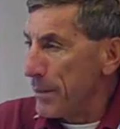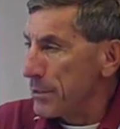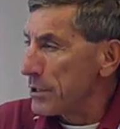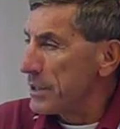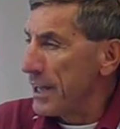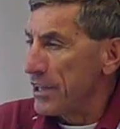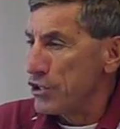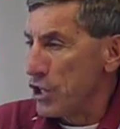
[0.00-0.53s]
able
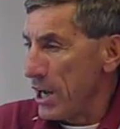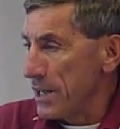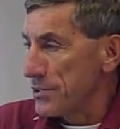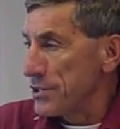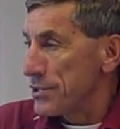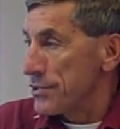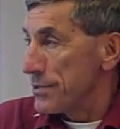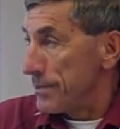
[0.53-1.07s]
to take
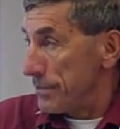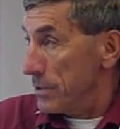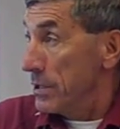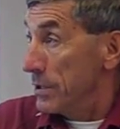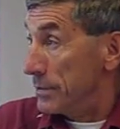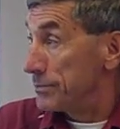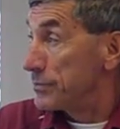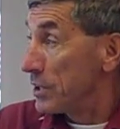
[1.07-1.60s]
chances,
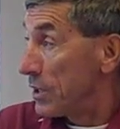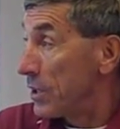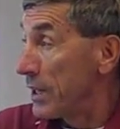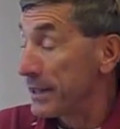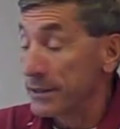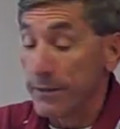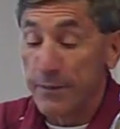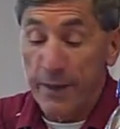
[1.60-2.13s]
you know,
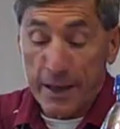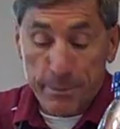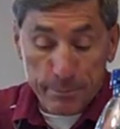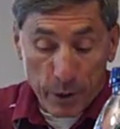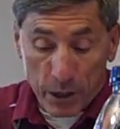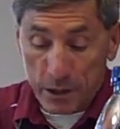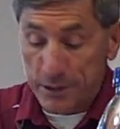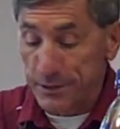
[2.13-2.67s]
like the fake
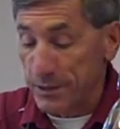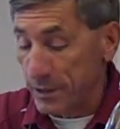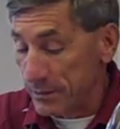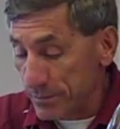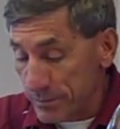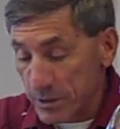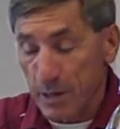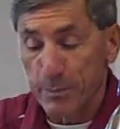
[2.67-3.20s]
punt
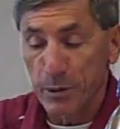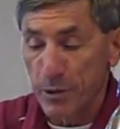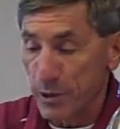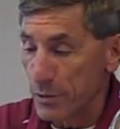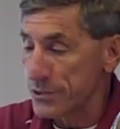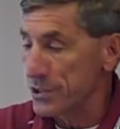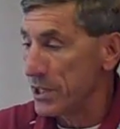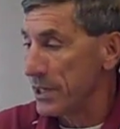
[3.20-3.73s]
and a couple of
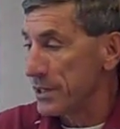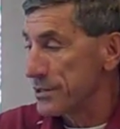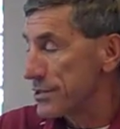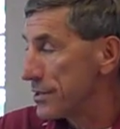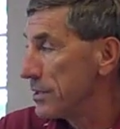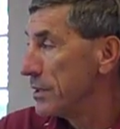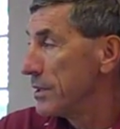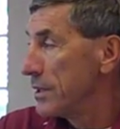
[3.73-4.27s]
those
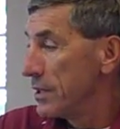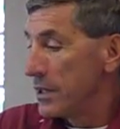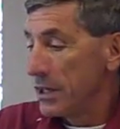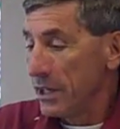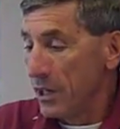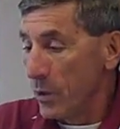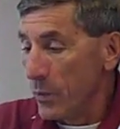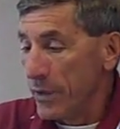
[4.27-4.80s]
things,
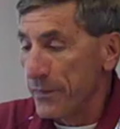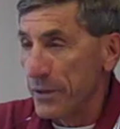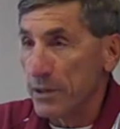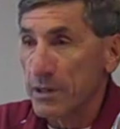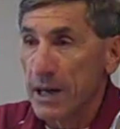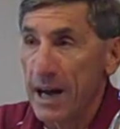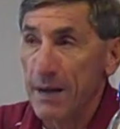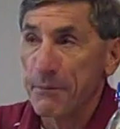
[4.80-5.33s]
you know, we
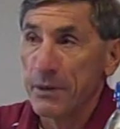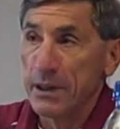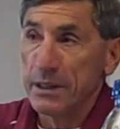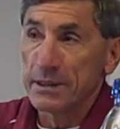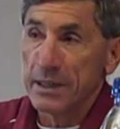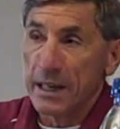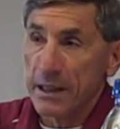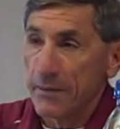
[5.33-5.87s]
feel
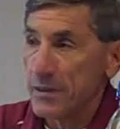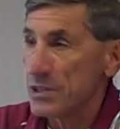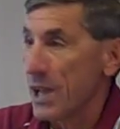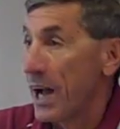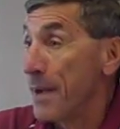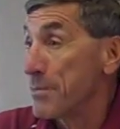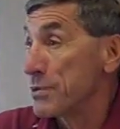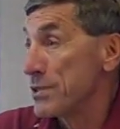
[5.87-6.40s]
confident that if it's
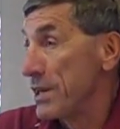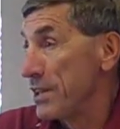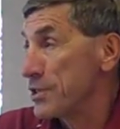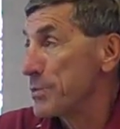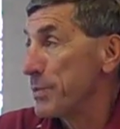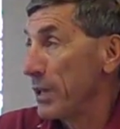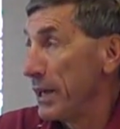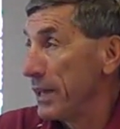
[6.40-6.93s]
a high
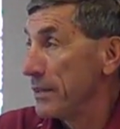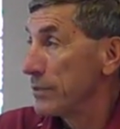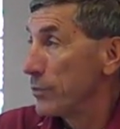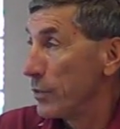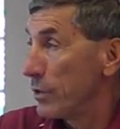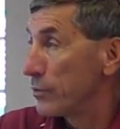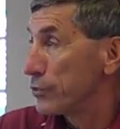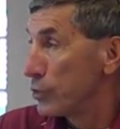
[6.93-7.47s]
percentage play,
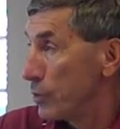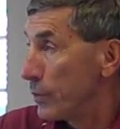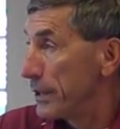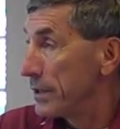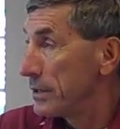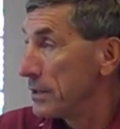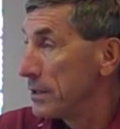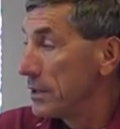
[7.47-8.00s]
we'll do
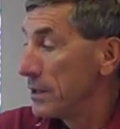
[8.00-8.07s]
it,